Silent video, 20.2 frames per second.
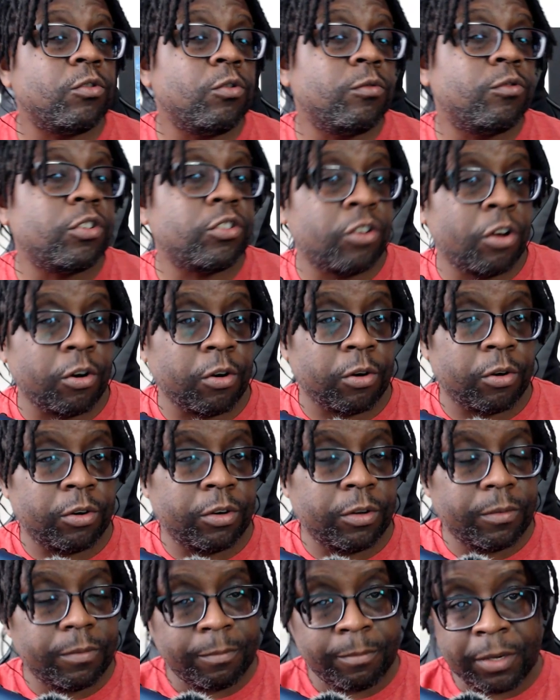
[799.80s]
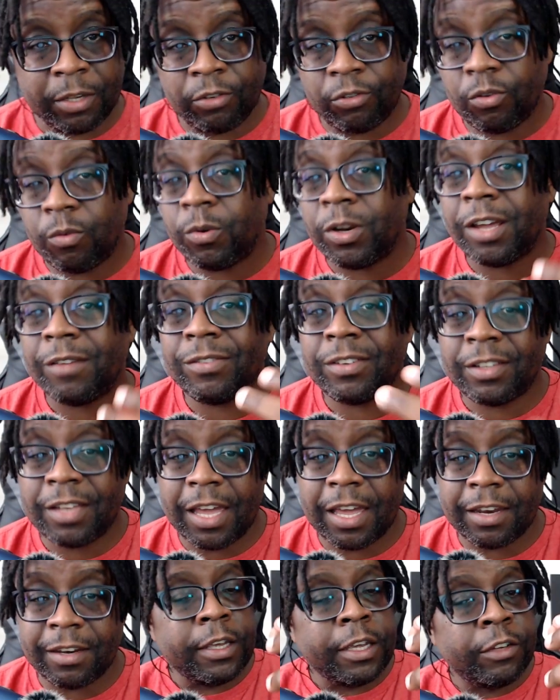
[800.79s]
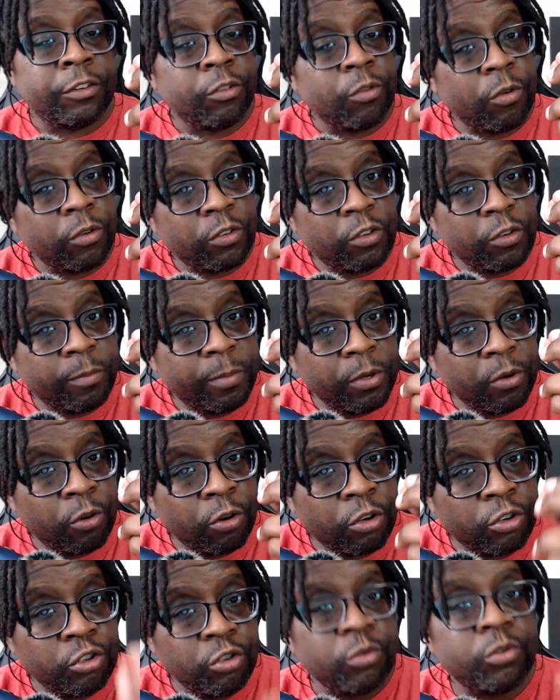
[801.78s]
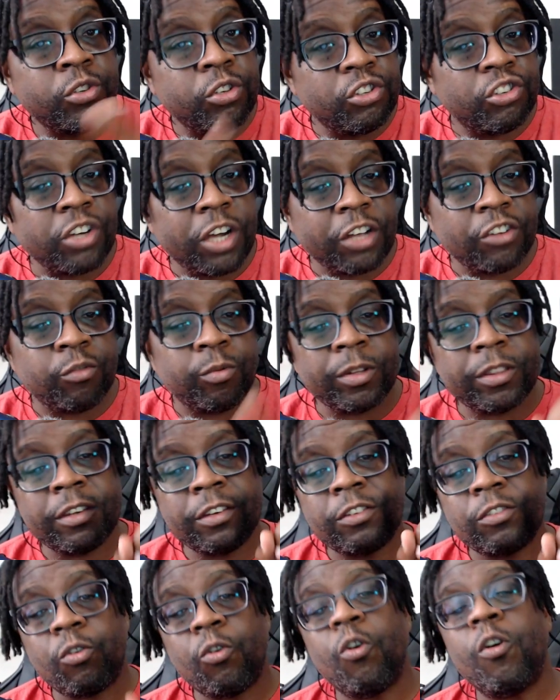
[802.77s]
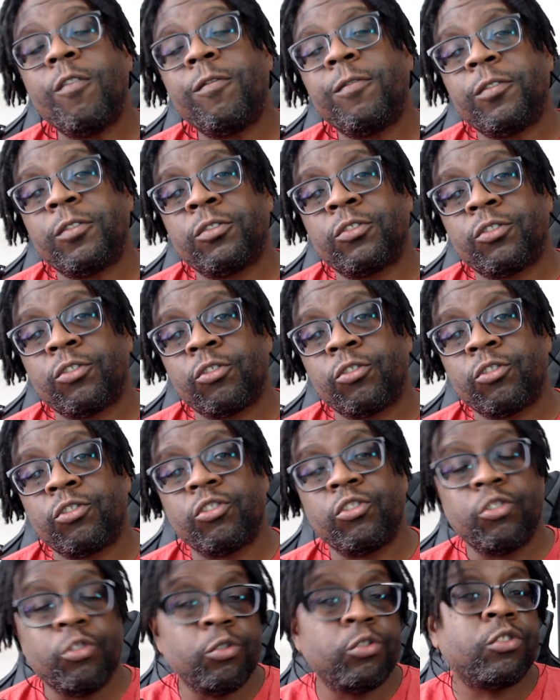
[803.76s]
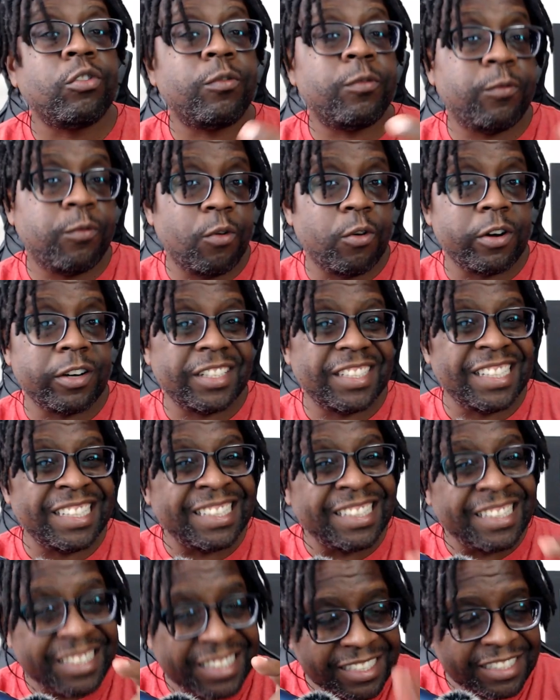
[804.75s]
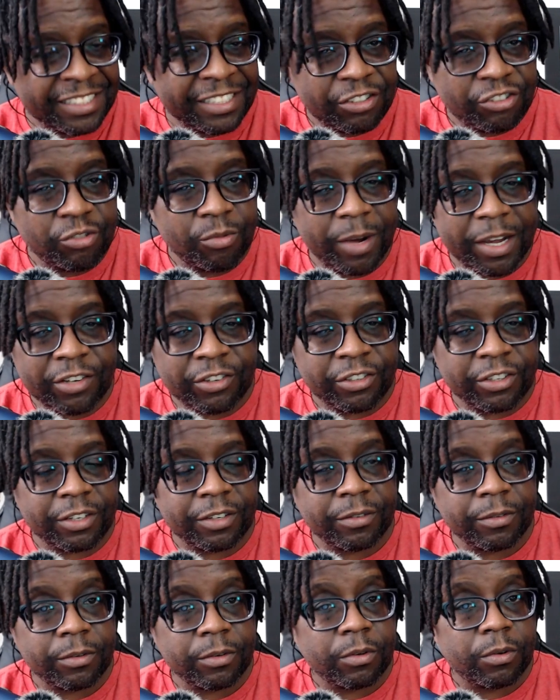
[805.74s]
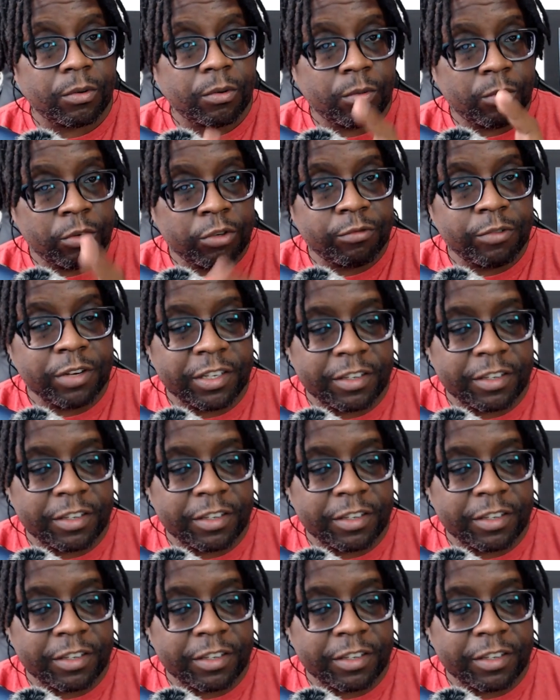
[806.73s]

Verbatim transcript: you just heard, based on what I've said, it's going to be on you to judge whether this officer's use of force in this situation was